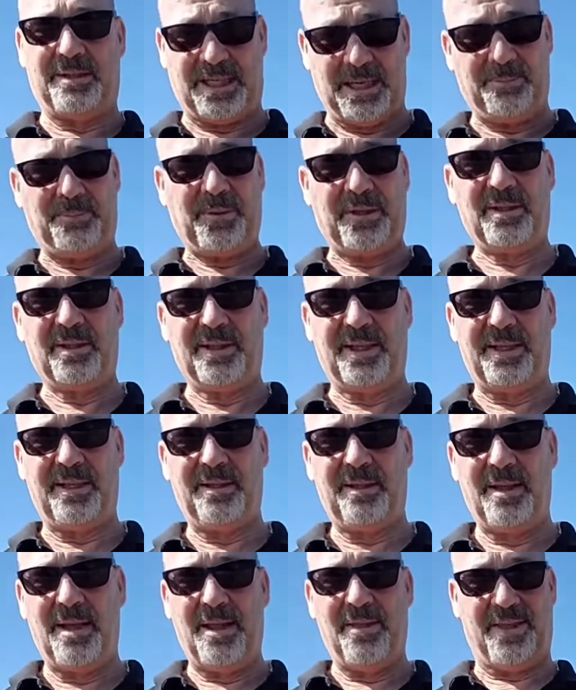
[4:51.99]

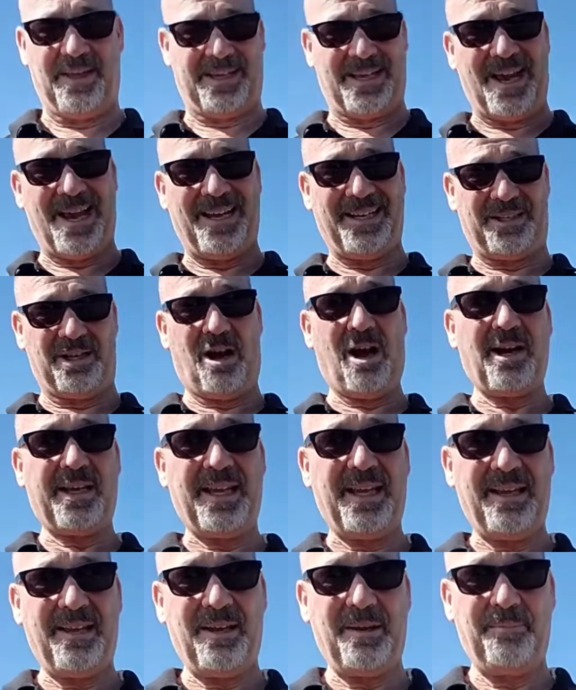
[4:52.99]
typically the guy
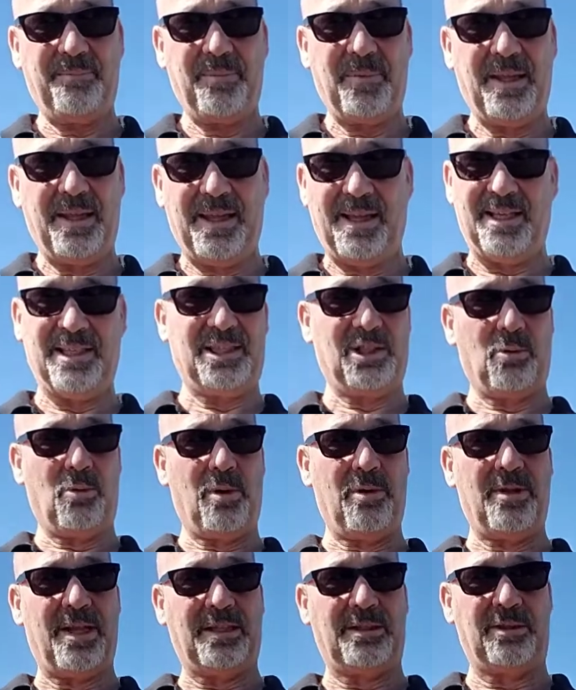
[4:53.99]
talking is the
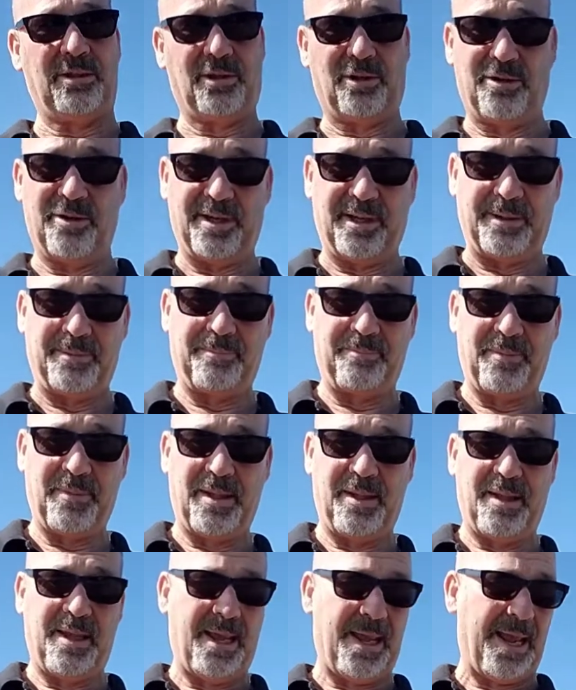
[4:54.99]
one that's learning.
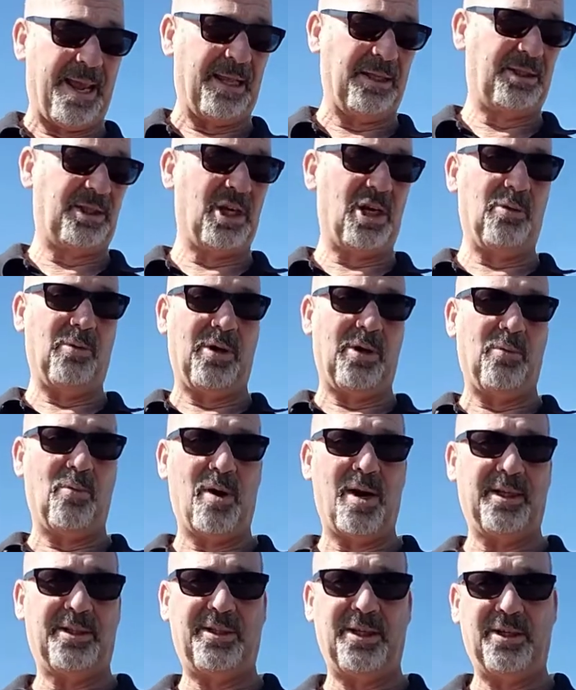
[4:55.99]
And so we
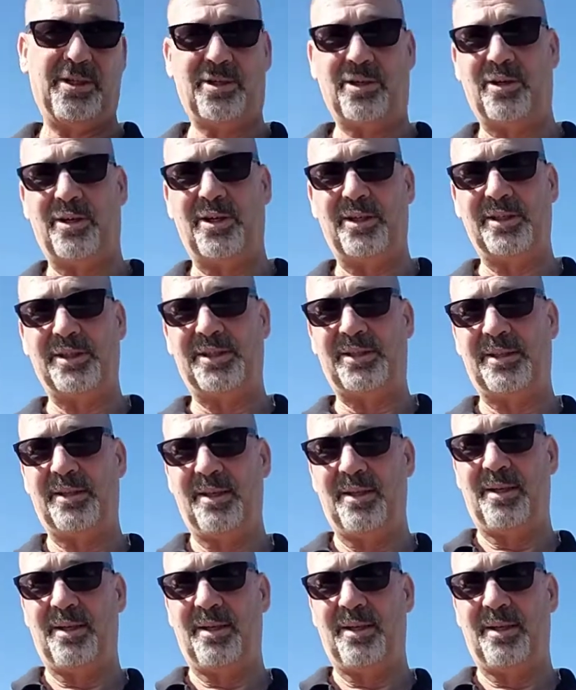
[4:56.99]
want to encourage